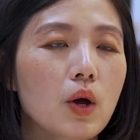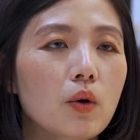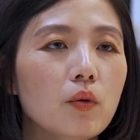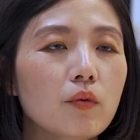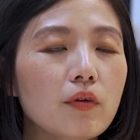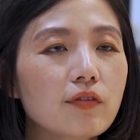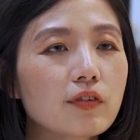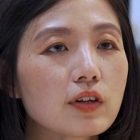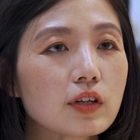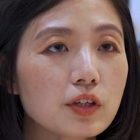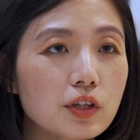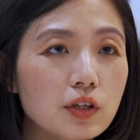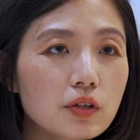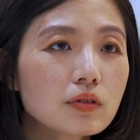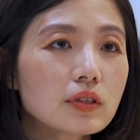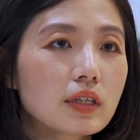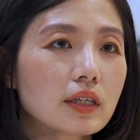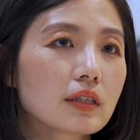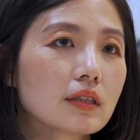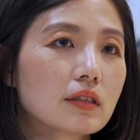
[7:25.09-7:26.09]
With the new
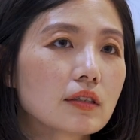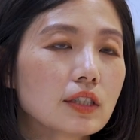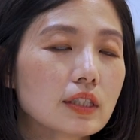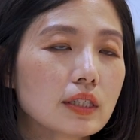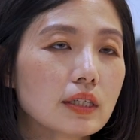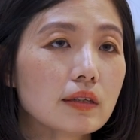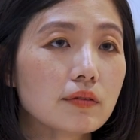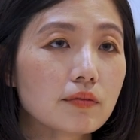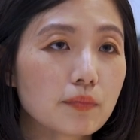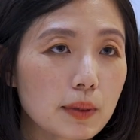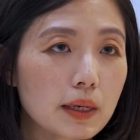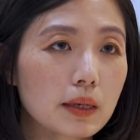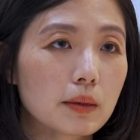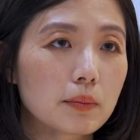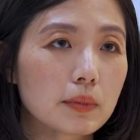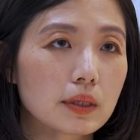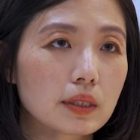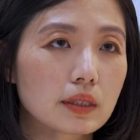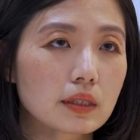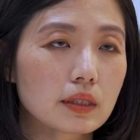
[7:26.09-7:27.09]
technology
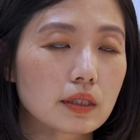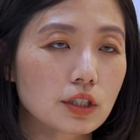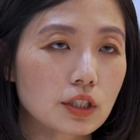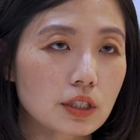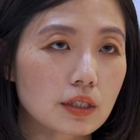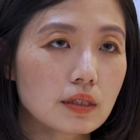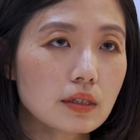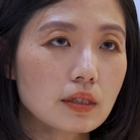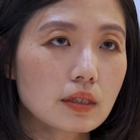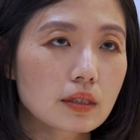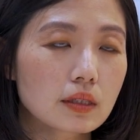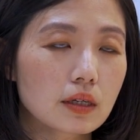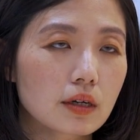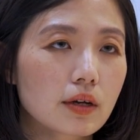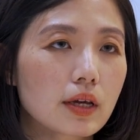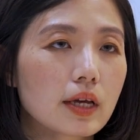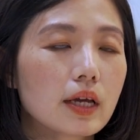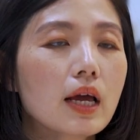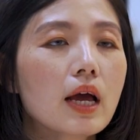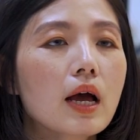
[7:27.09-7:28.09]
implementations,
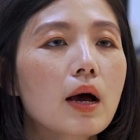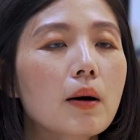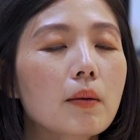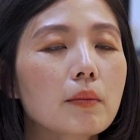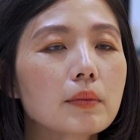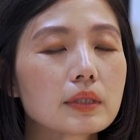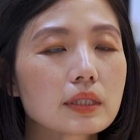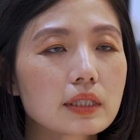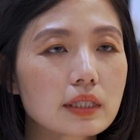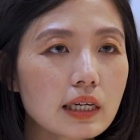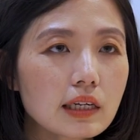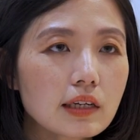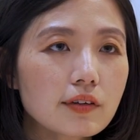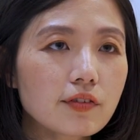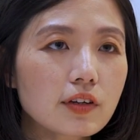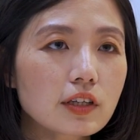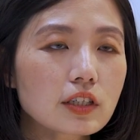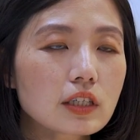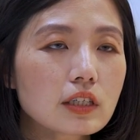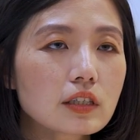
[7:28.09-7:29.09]
okay,
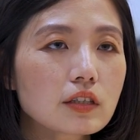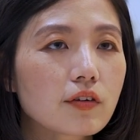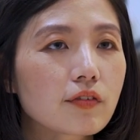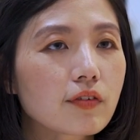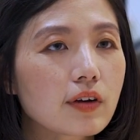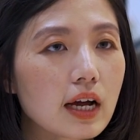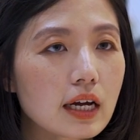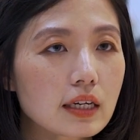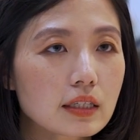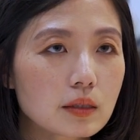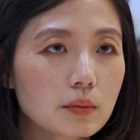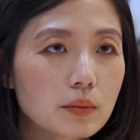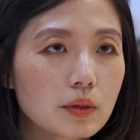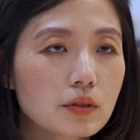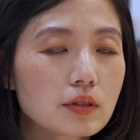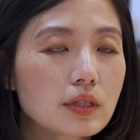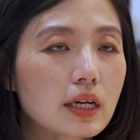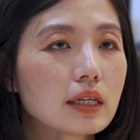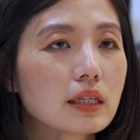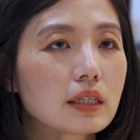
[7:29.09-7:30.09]
satisfactions of
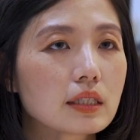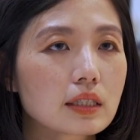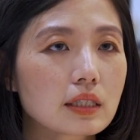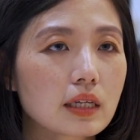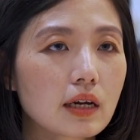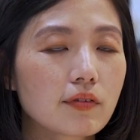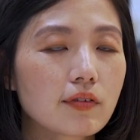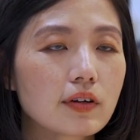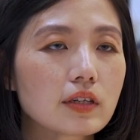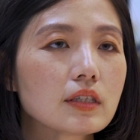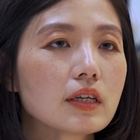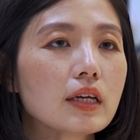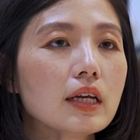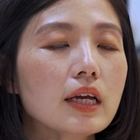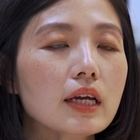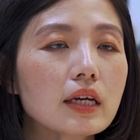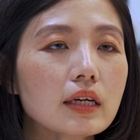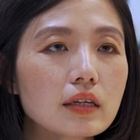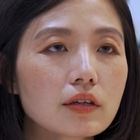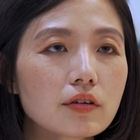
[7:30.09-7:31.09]
customers and the staff it
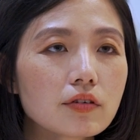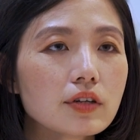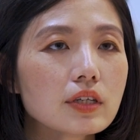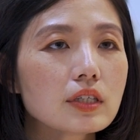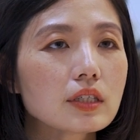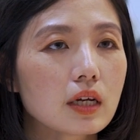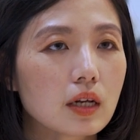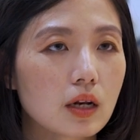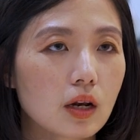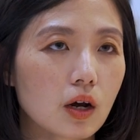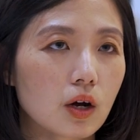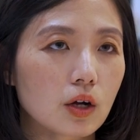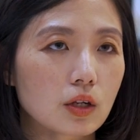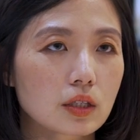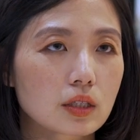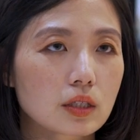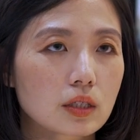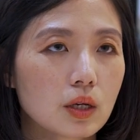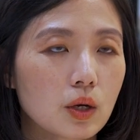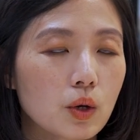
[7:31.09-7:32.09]
increase a
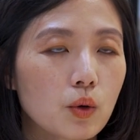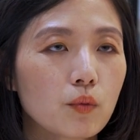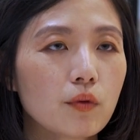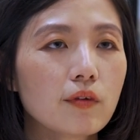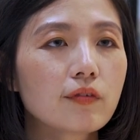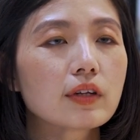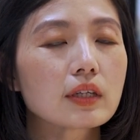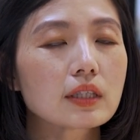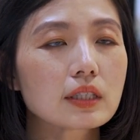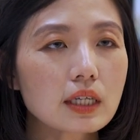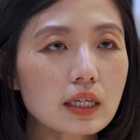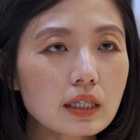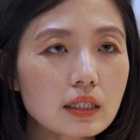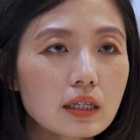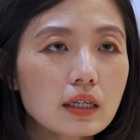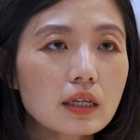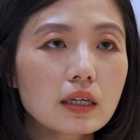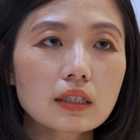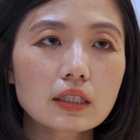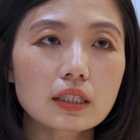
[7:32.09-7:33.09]
lot. With the
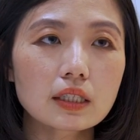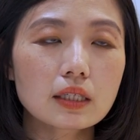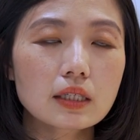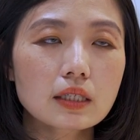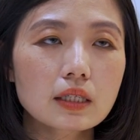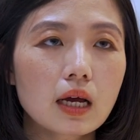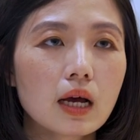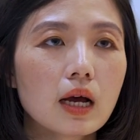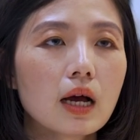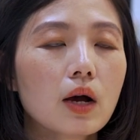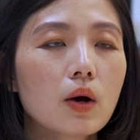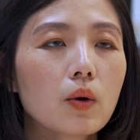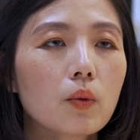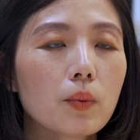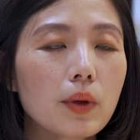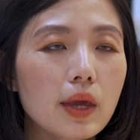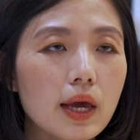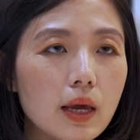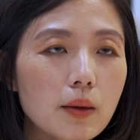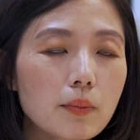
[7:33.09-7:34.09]
technologies,
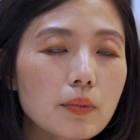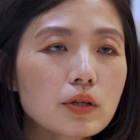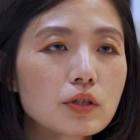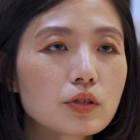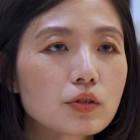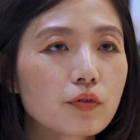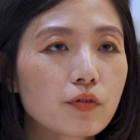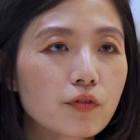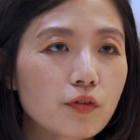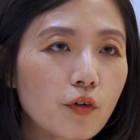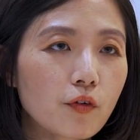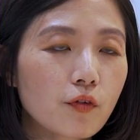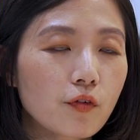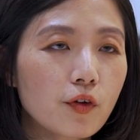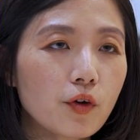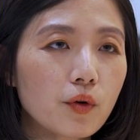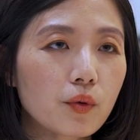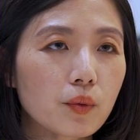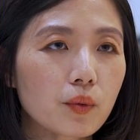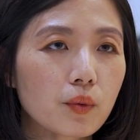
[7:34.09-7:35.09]
we able to
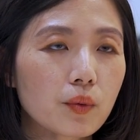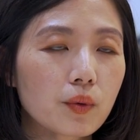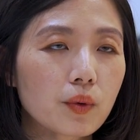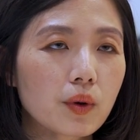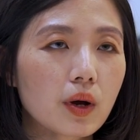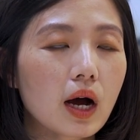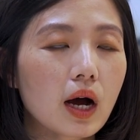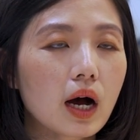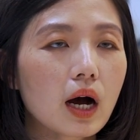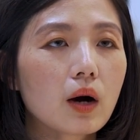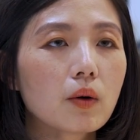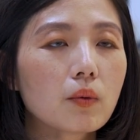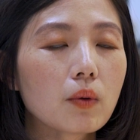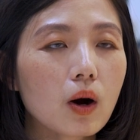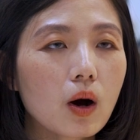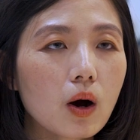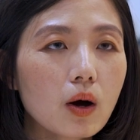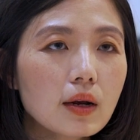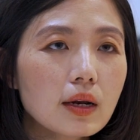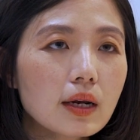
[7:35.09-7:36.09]
fulfill our
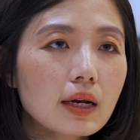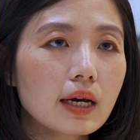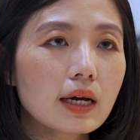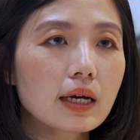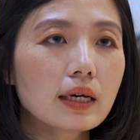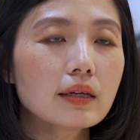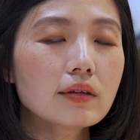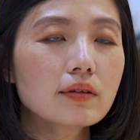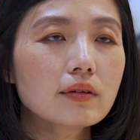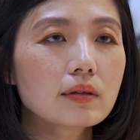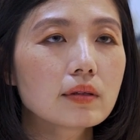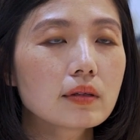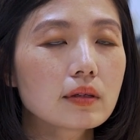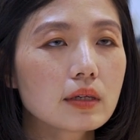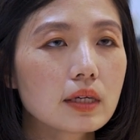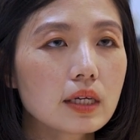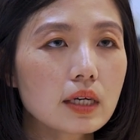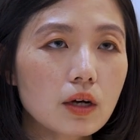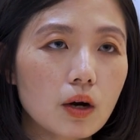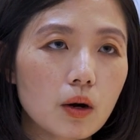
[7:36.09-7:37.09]
online
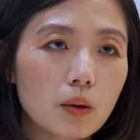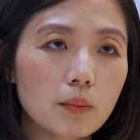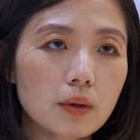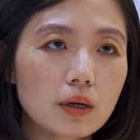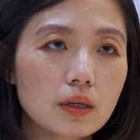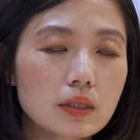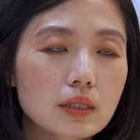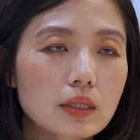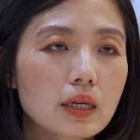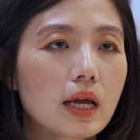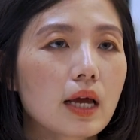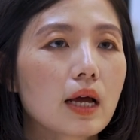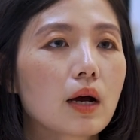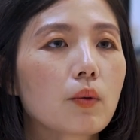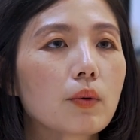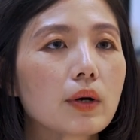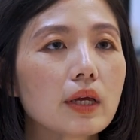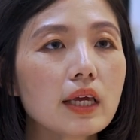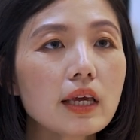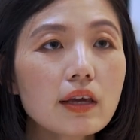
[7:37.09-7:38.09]
e-commerce,
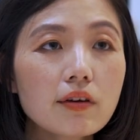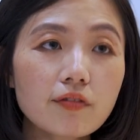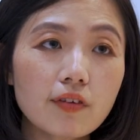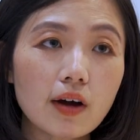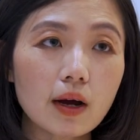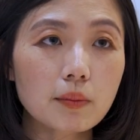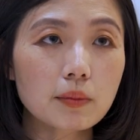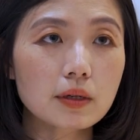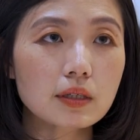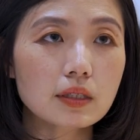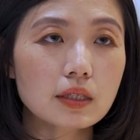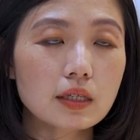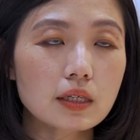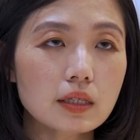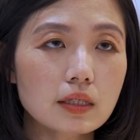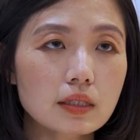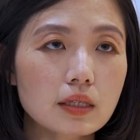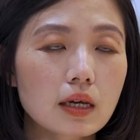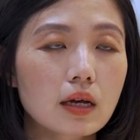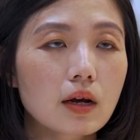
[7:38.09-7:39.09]
our
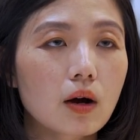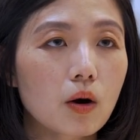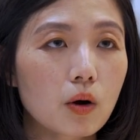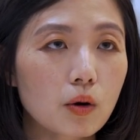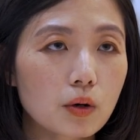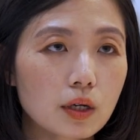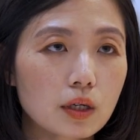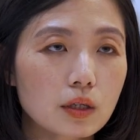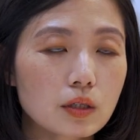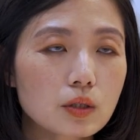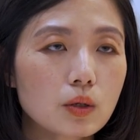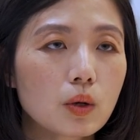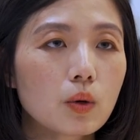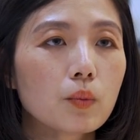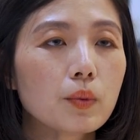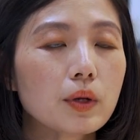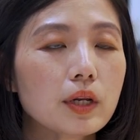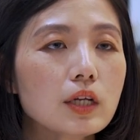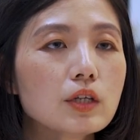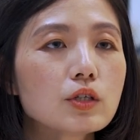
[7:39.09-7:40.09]
e-pharmacies orders
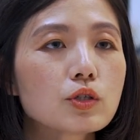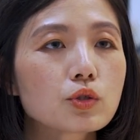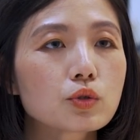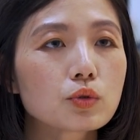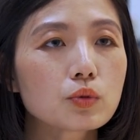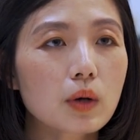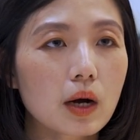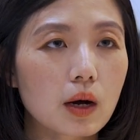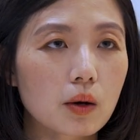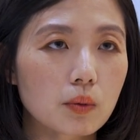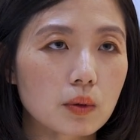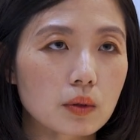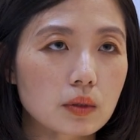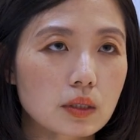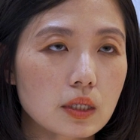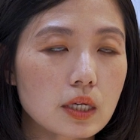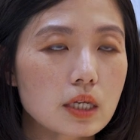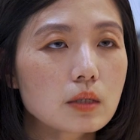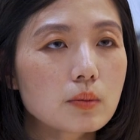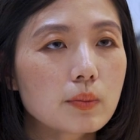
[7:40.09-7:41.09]
within two
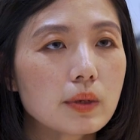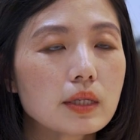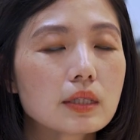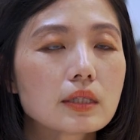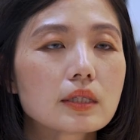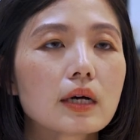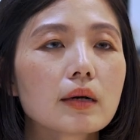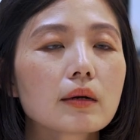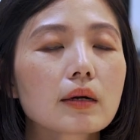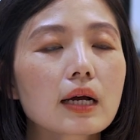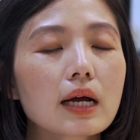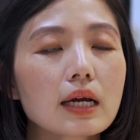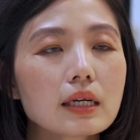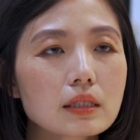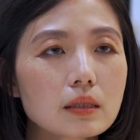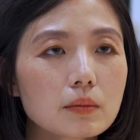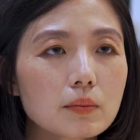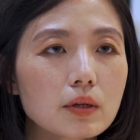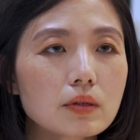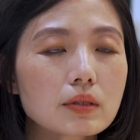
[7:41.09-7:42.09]
hours. It means the
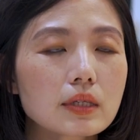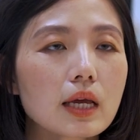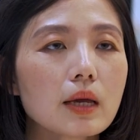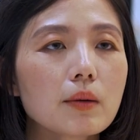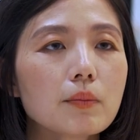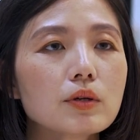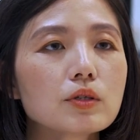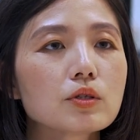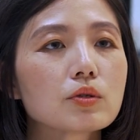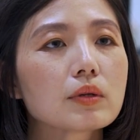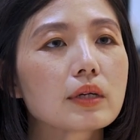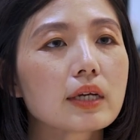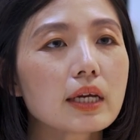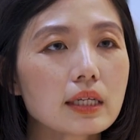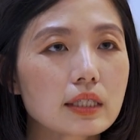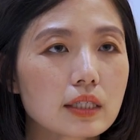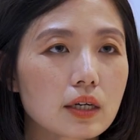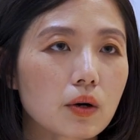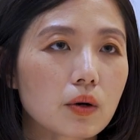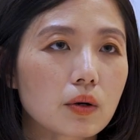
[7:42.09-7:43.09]
customers able to
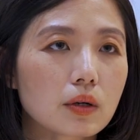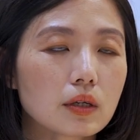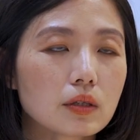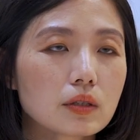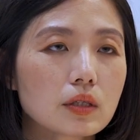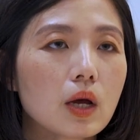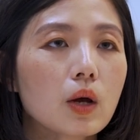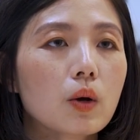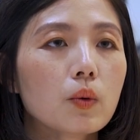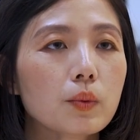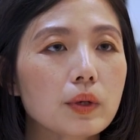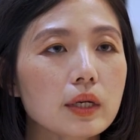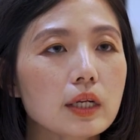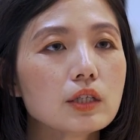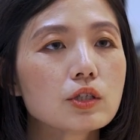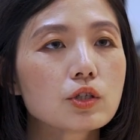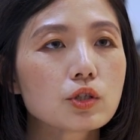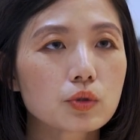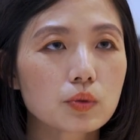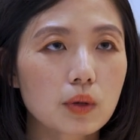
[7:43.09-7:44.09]
get their orders
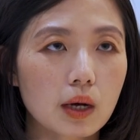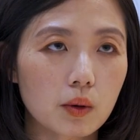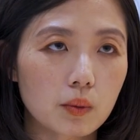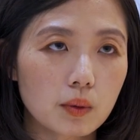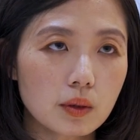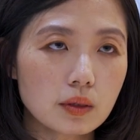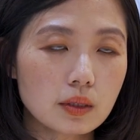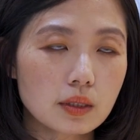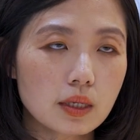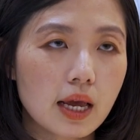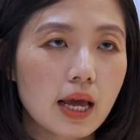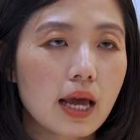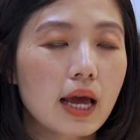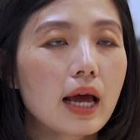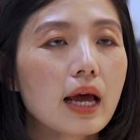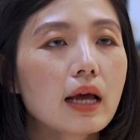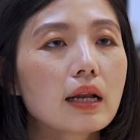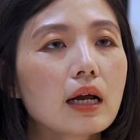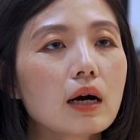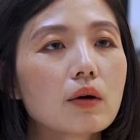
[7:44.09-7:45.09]
within two hours
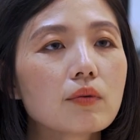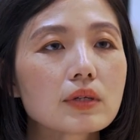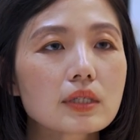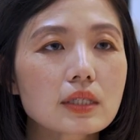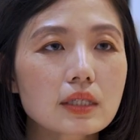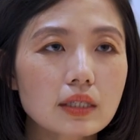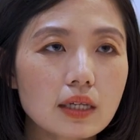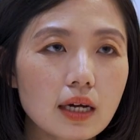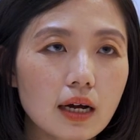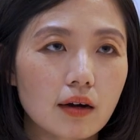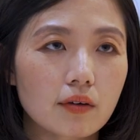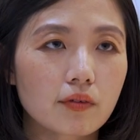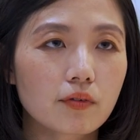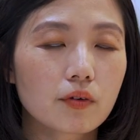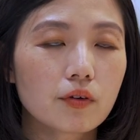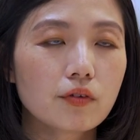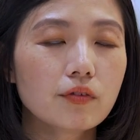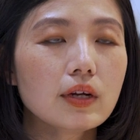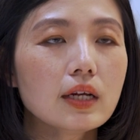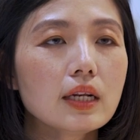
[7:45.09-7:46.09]
and our staff
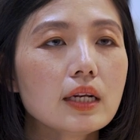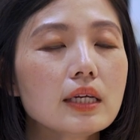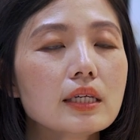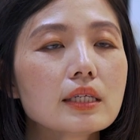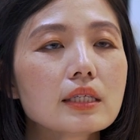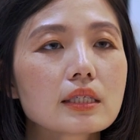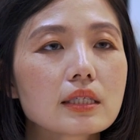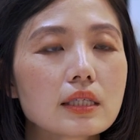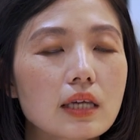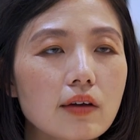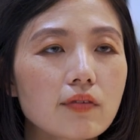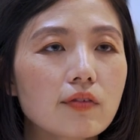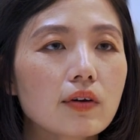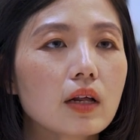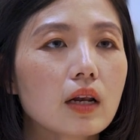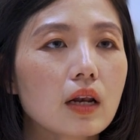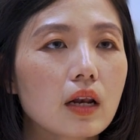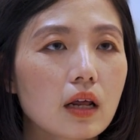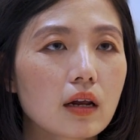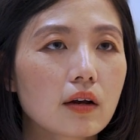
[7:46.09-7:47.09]
really save
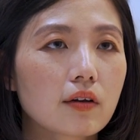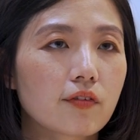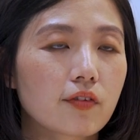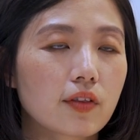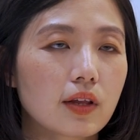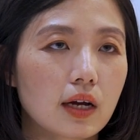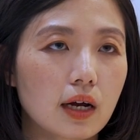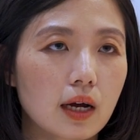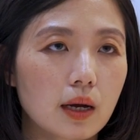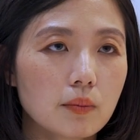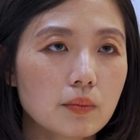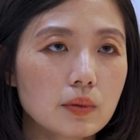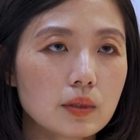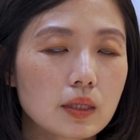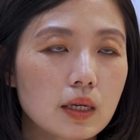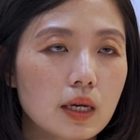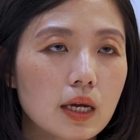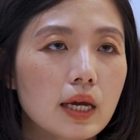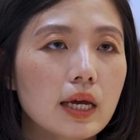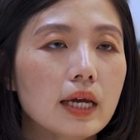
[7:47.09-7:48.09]
a lot of times
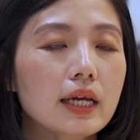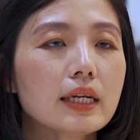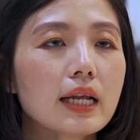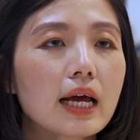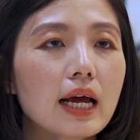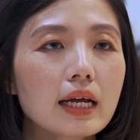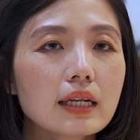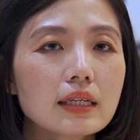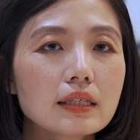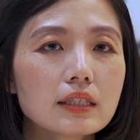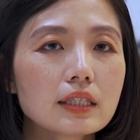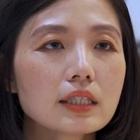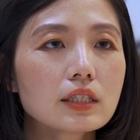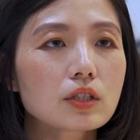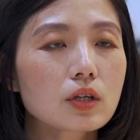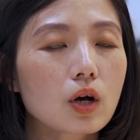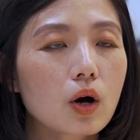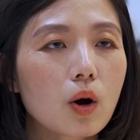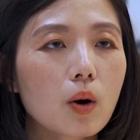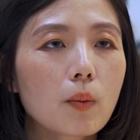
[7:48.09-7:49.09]
in handling
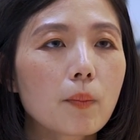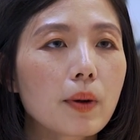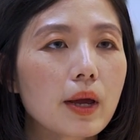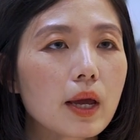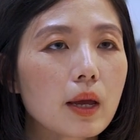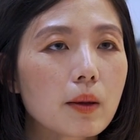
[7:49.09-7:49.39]
all